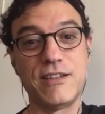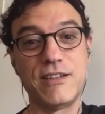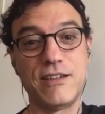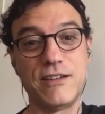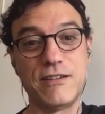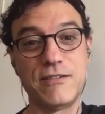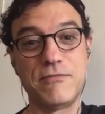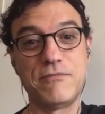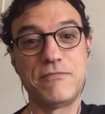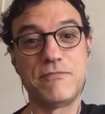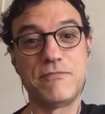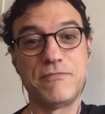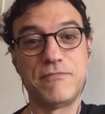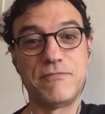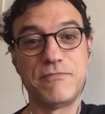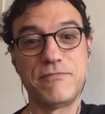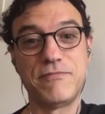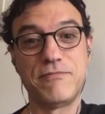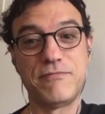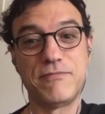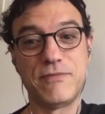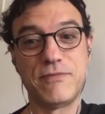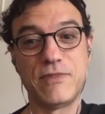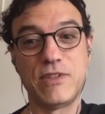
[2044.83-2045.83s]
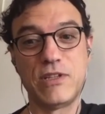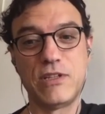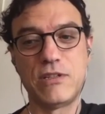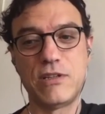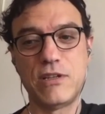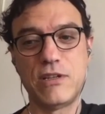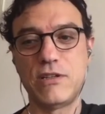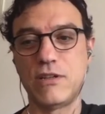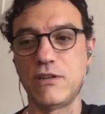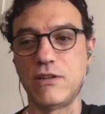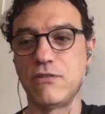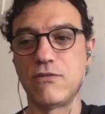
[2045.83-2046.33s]
a, um,
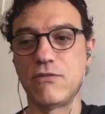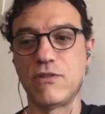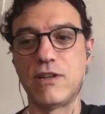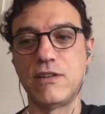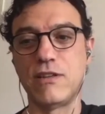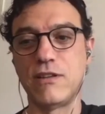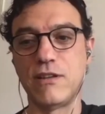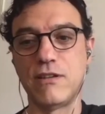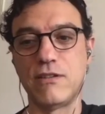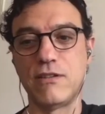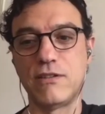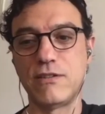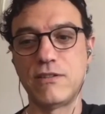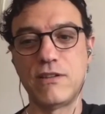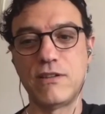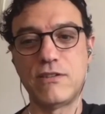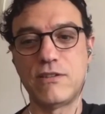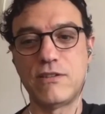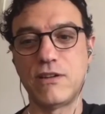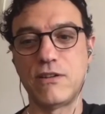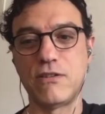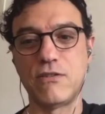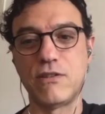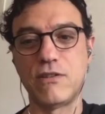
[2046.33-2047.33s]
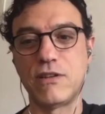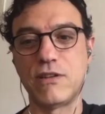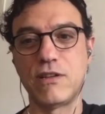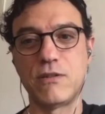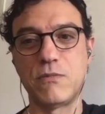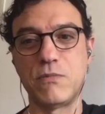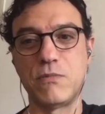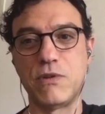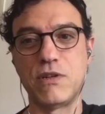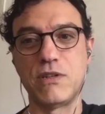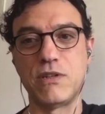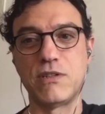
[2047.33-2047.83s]
such a great such a great
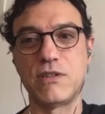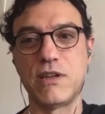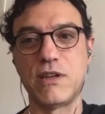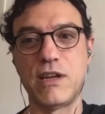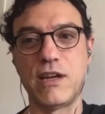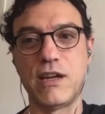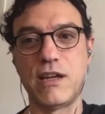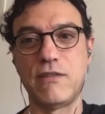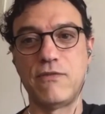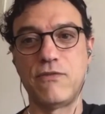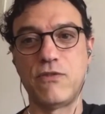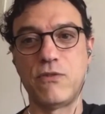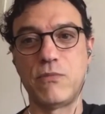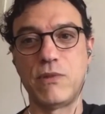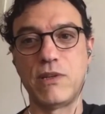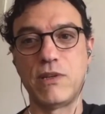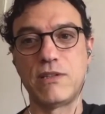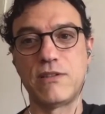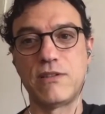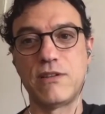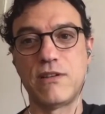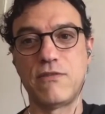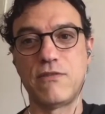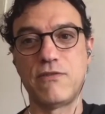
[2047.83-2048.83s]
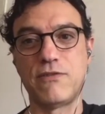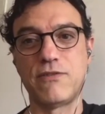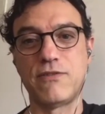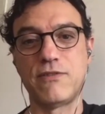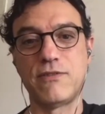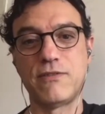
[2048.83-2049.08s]
experience I had for myself.